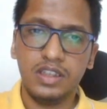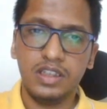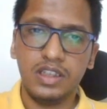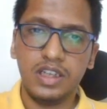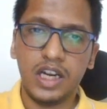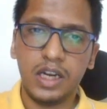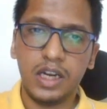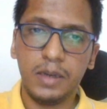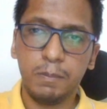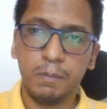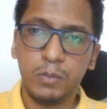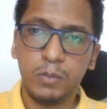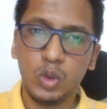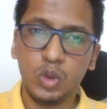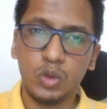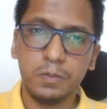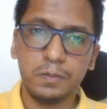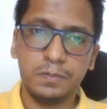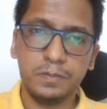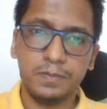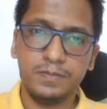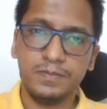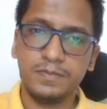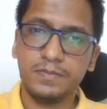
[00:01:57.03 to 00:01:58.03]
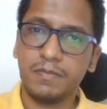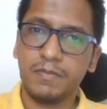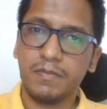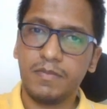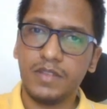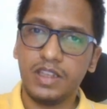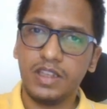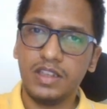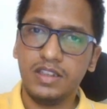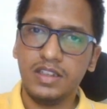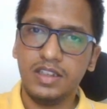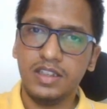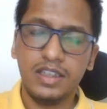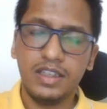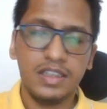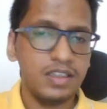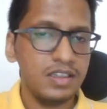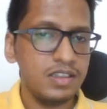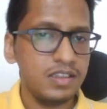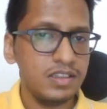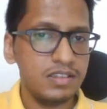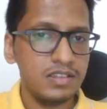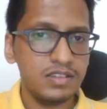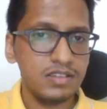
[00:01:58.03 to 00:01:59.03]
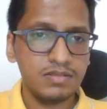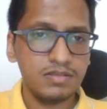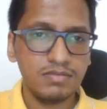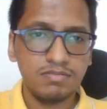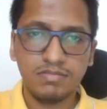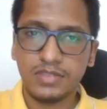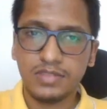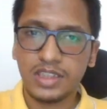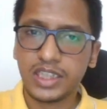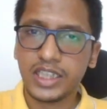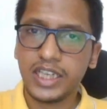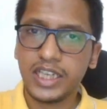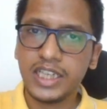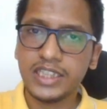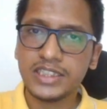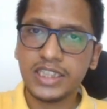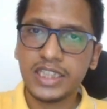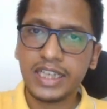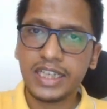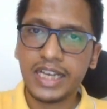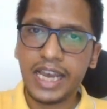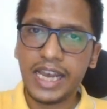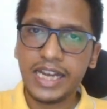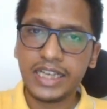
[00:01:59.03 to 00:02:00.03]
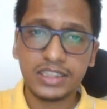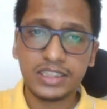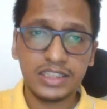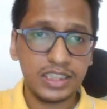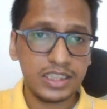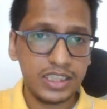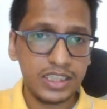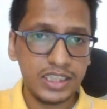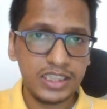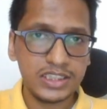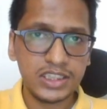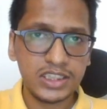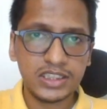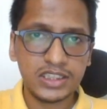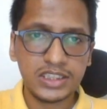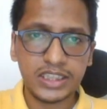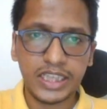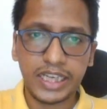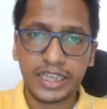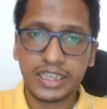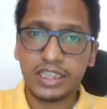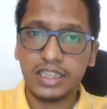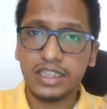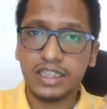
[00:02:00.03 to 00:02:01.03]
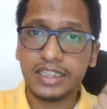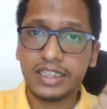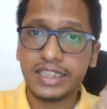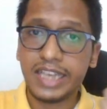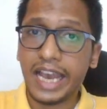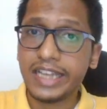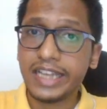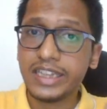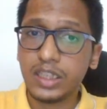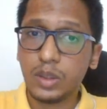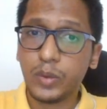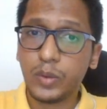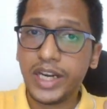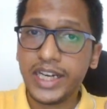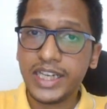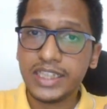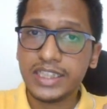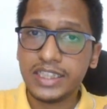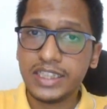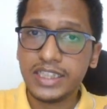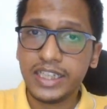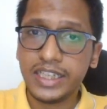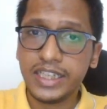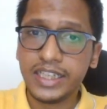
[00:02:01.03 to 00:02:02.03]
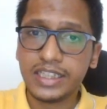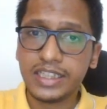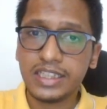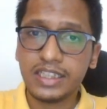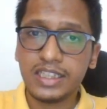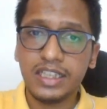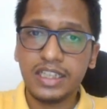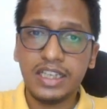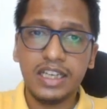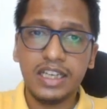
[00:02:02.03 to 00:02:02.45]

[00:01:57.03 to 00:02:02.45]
and boom, the king is attacked. The king is in check. Can the white king